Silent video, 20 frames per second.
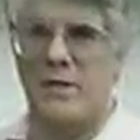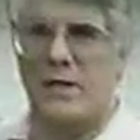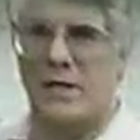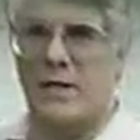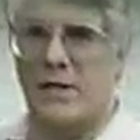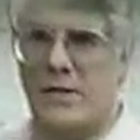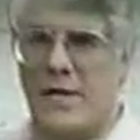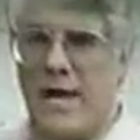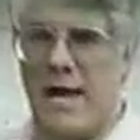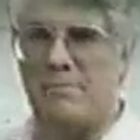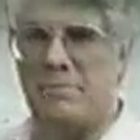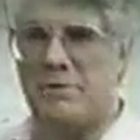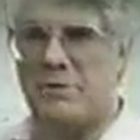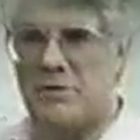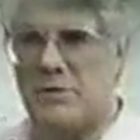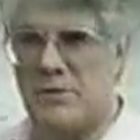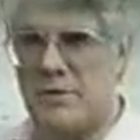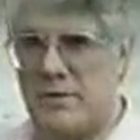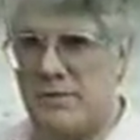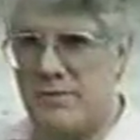uh, the
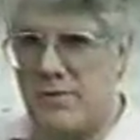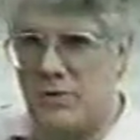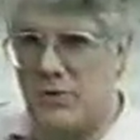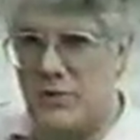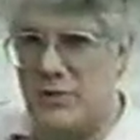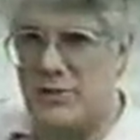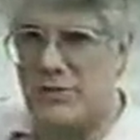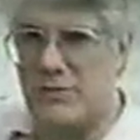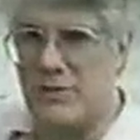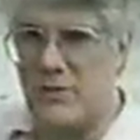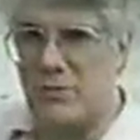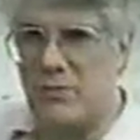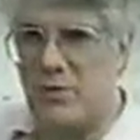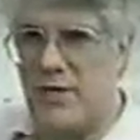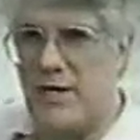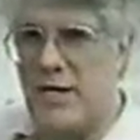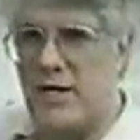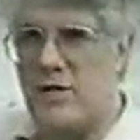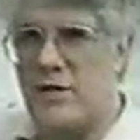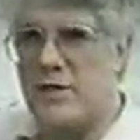amplitude of the voltage field,
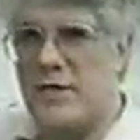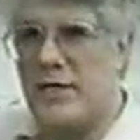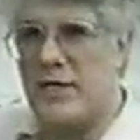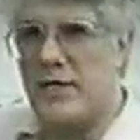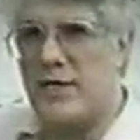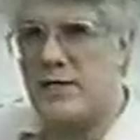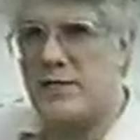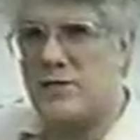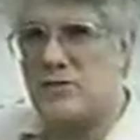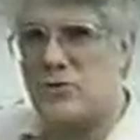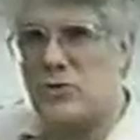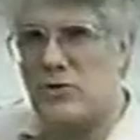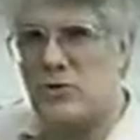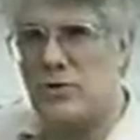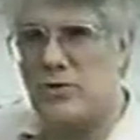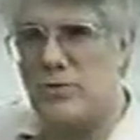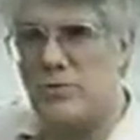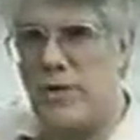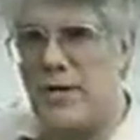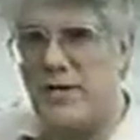we now can
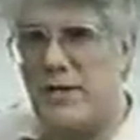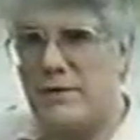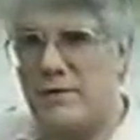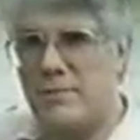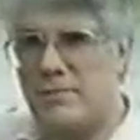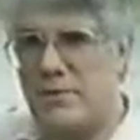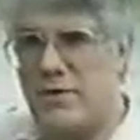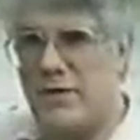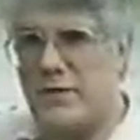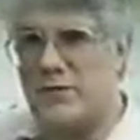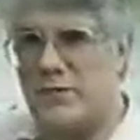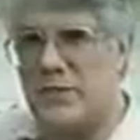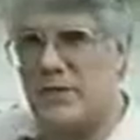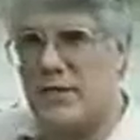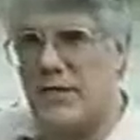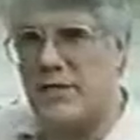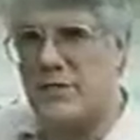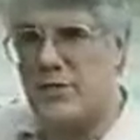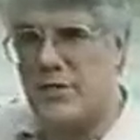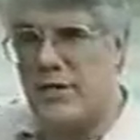control the rate of the production
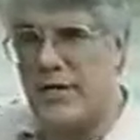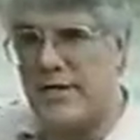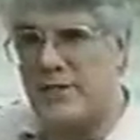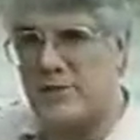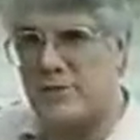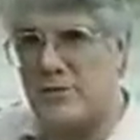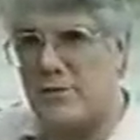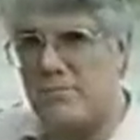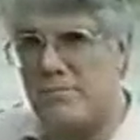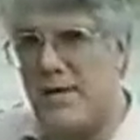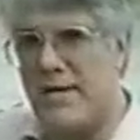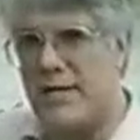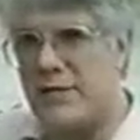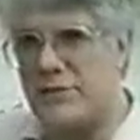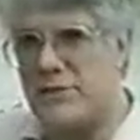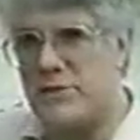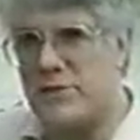of the hydrogen gas on demand.